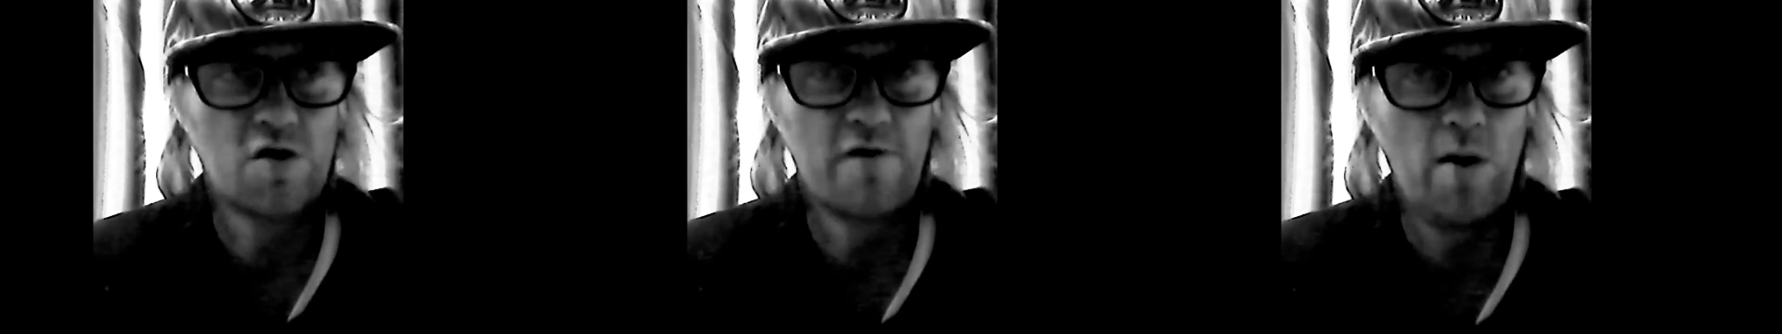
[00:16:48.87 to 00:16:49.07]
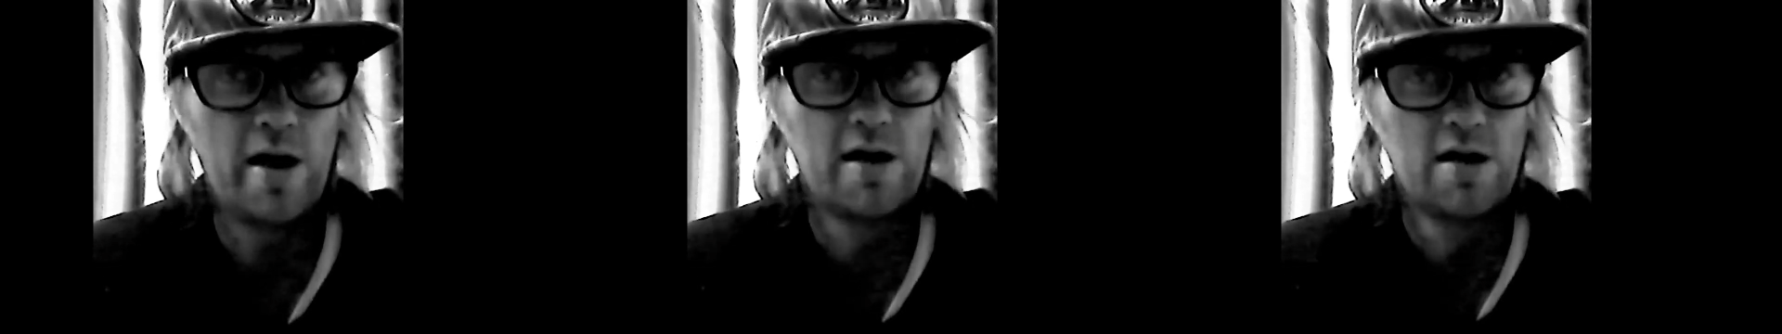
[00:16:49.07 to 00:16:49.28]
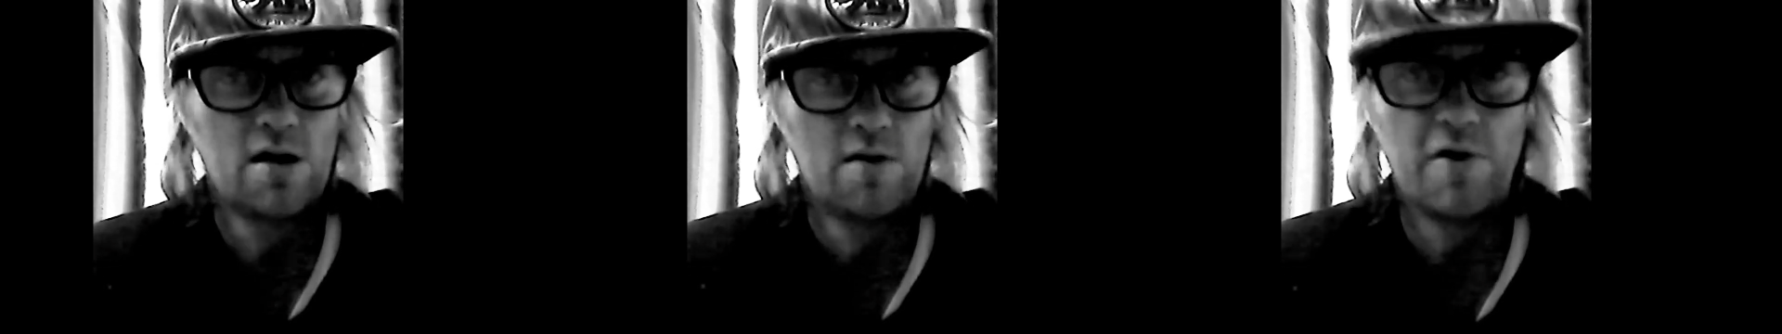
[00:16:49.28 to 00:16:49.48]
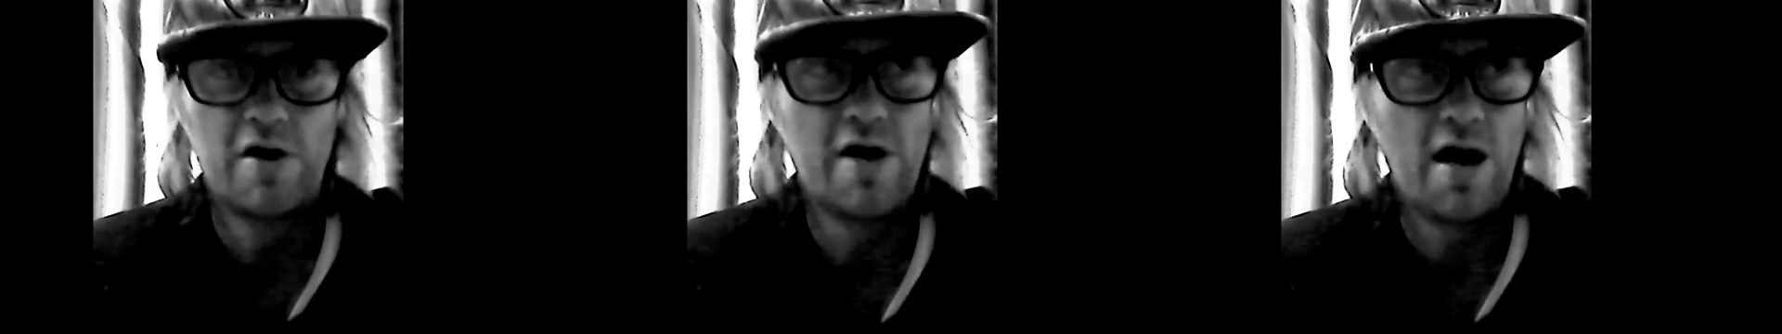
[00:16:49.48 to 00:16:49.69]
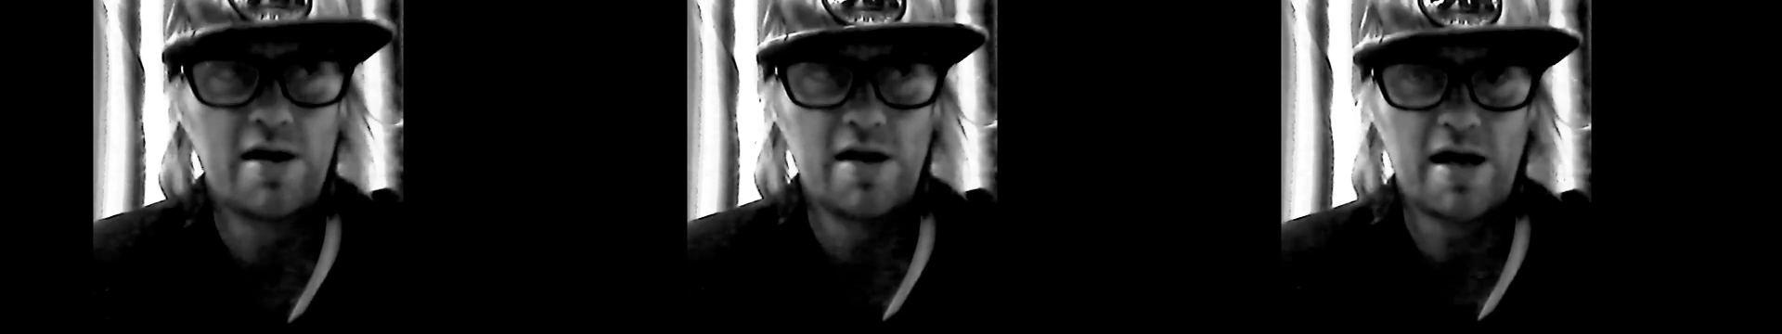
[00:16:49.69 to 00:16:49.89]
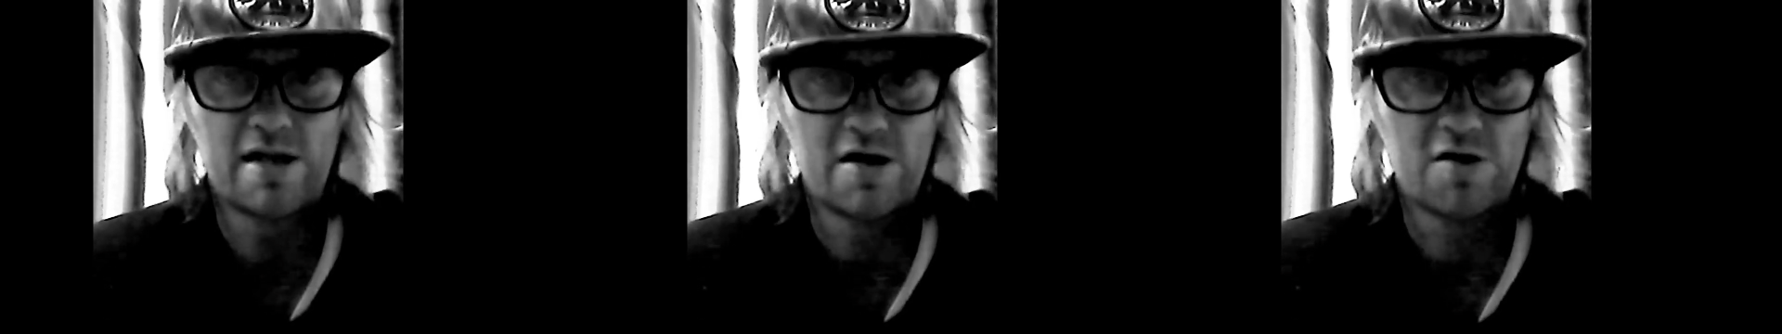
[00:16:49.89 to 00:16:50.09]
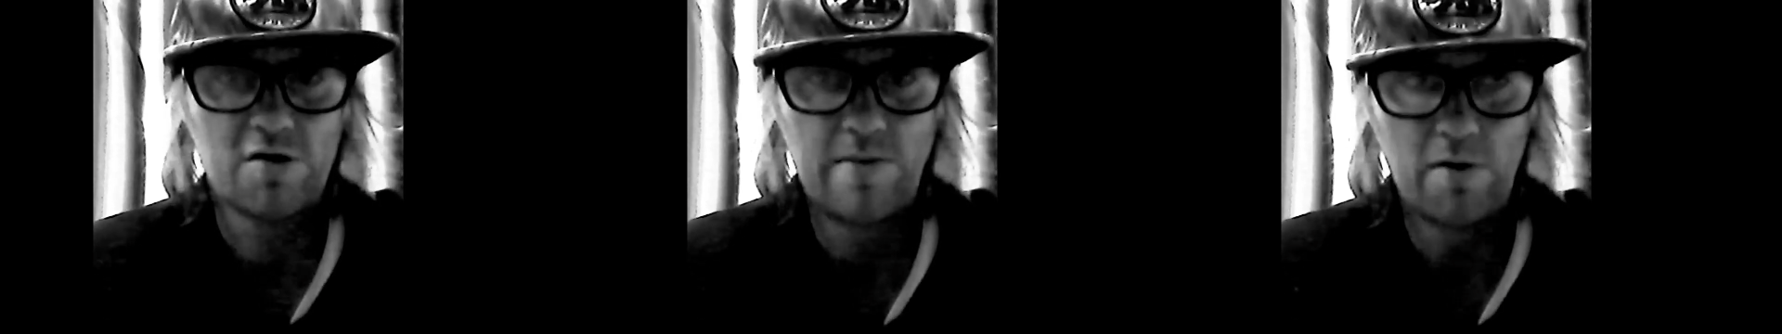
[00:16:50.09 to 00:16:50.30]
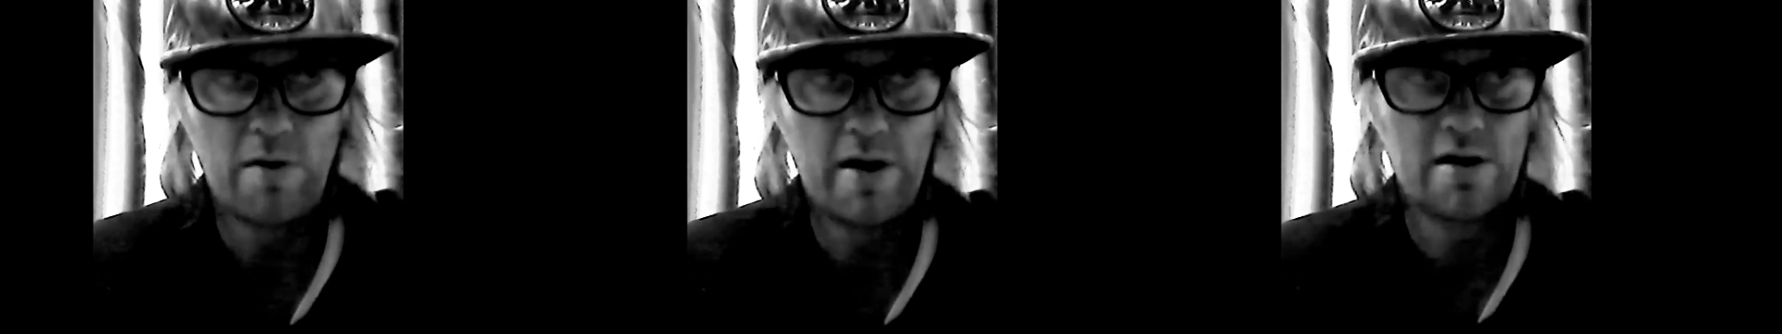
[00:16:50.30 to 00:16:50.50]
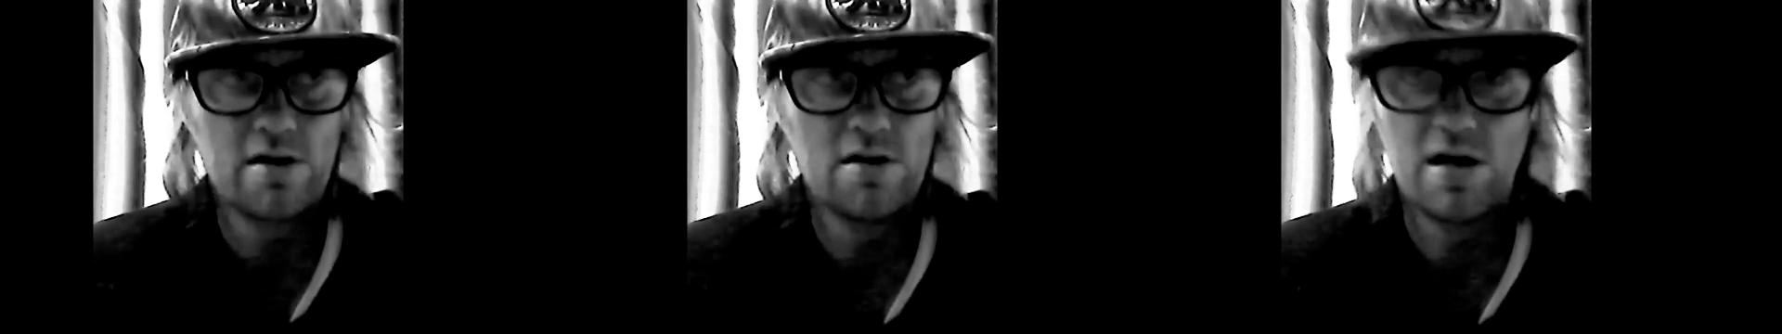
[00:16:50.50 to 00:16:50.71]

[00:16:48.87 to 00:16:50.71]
of a way, but not in like the creepy way.